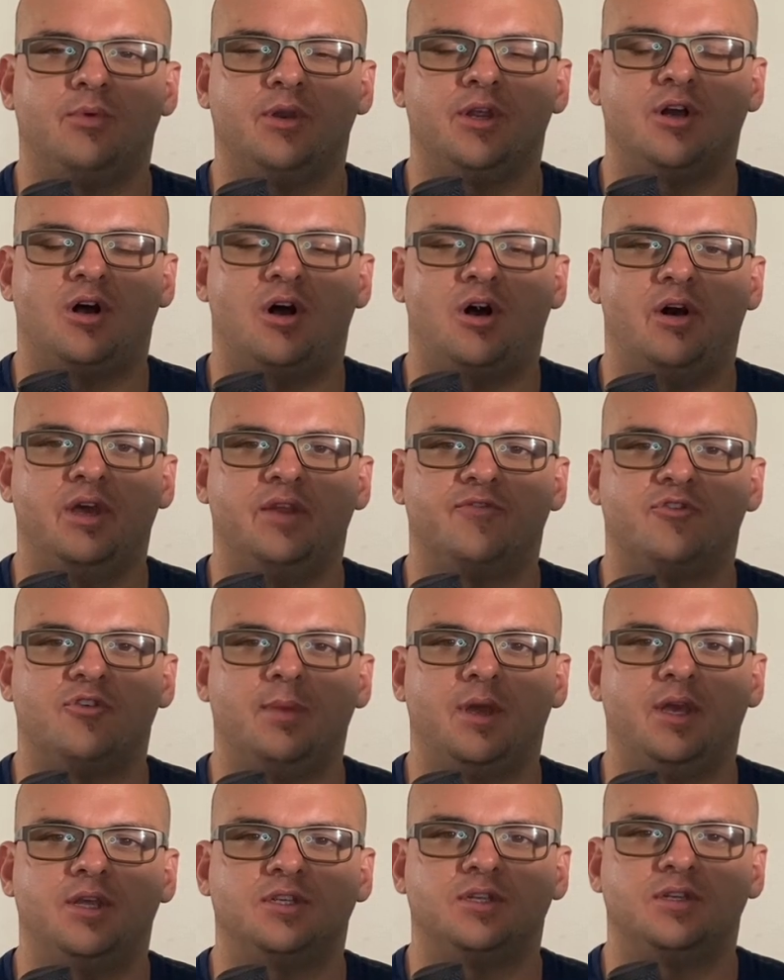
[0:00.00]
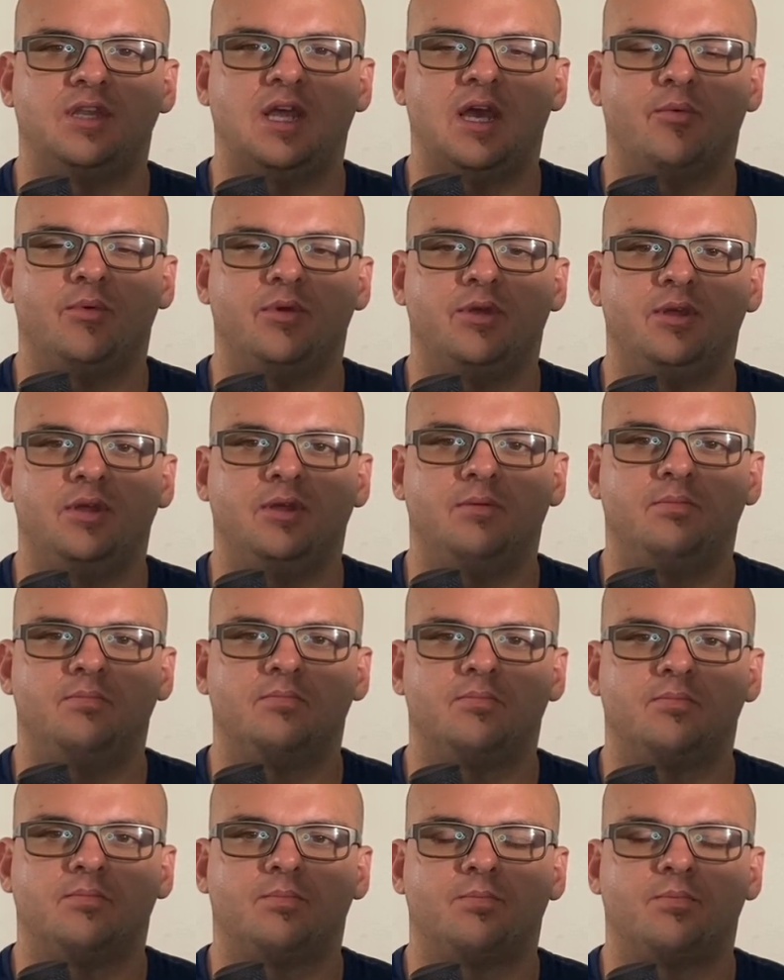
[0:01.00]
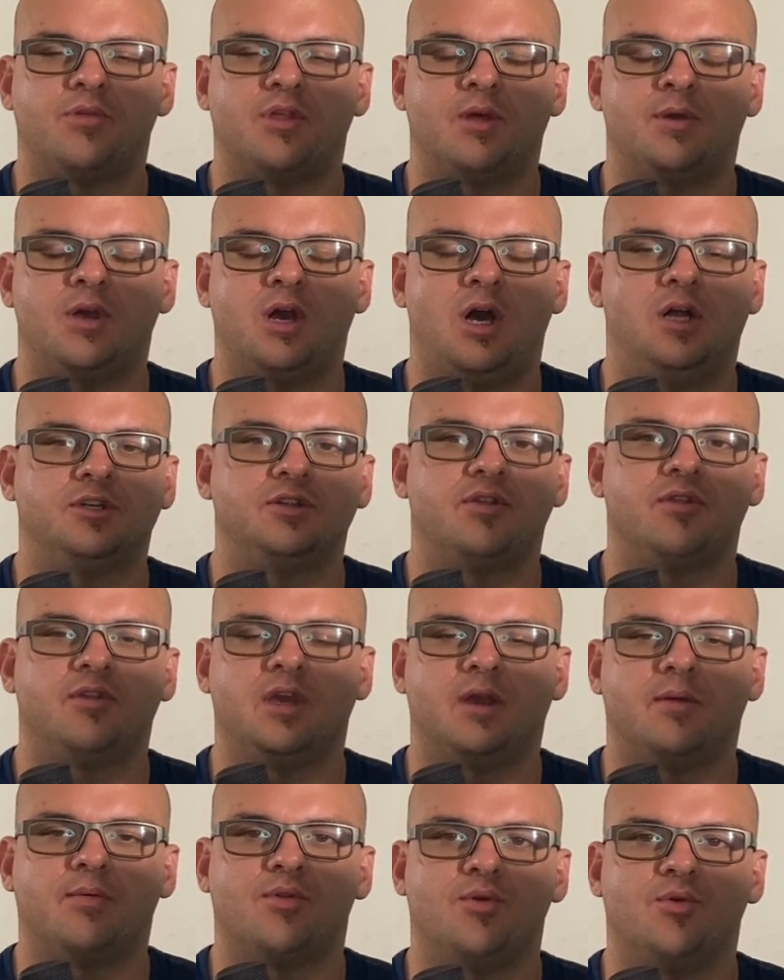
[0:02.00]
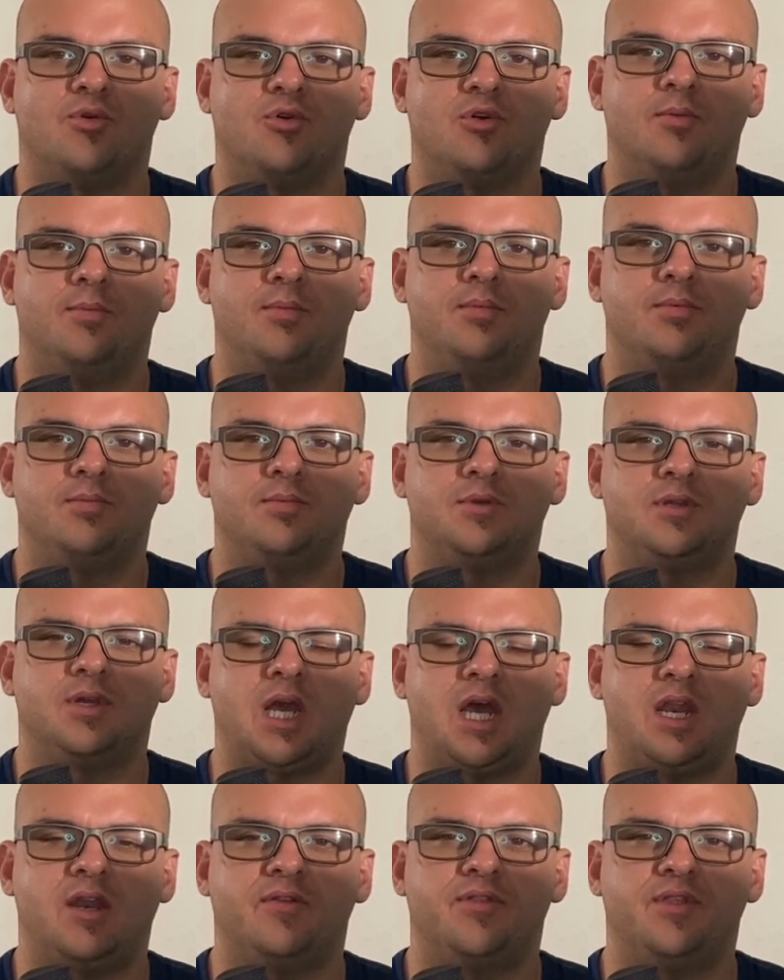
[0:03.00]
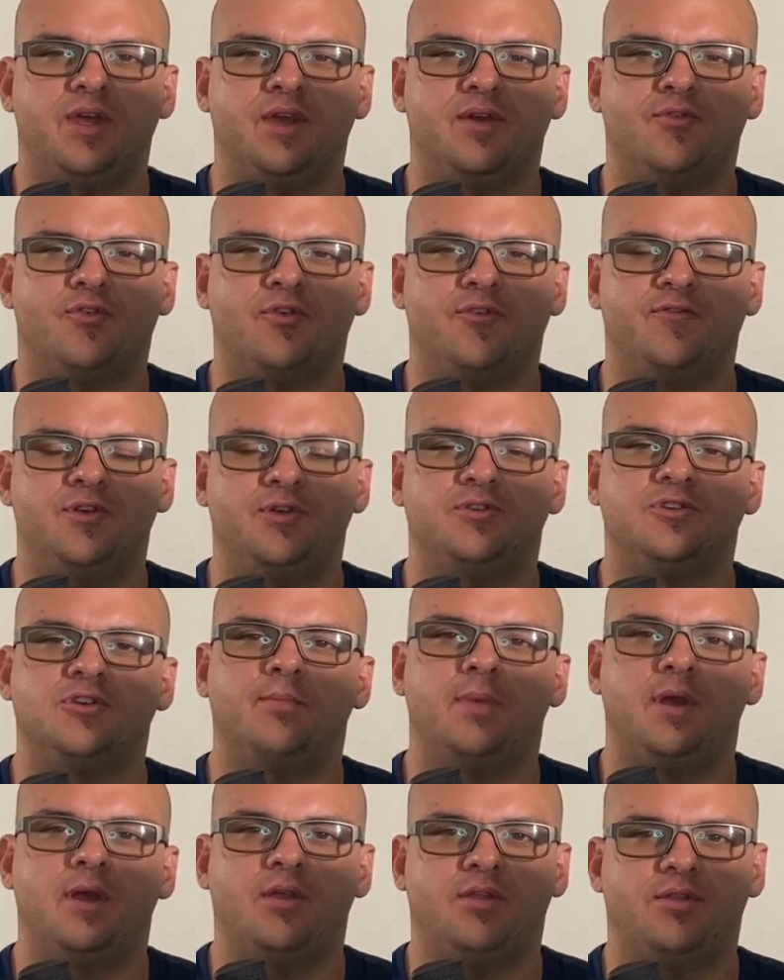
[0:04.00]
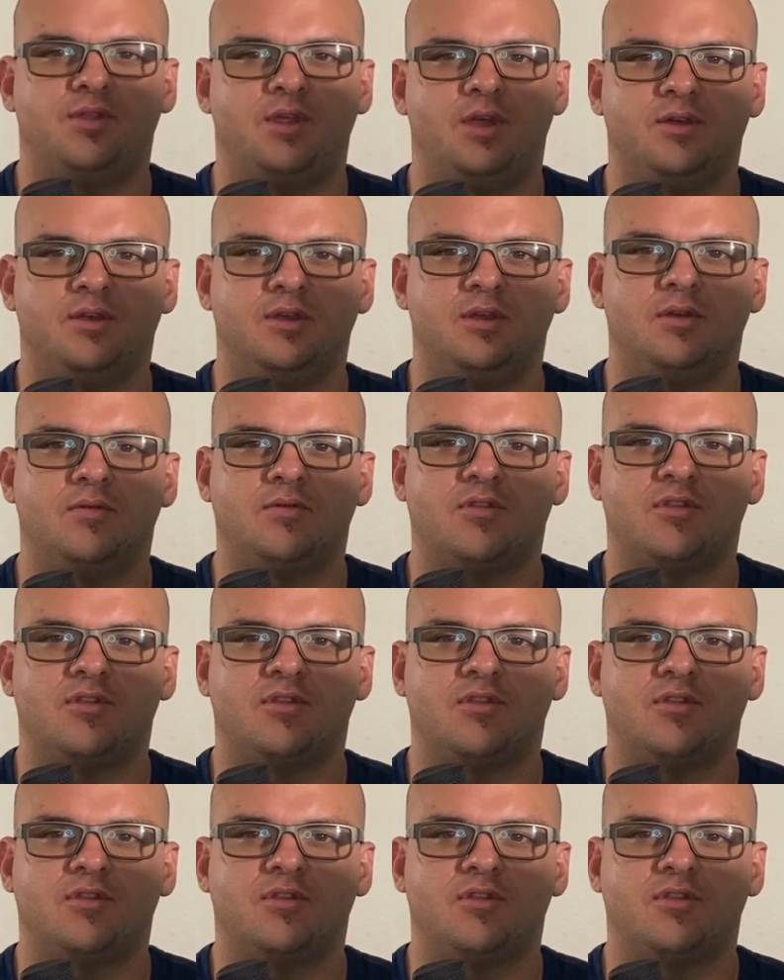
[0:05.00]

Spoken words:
recall information that we subconsciously absorb to kind of think for future-based thinking.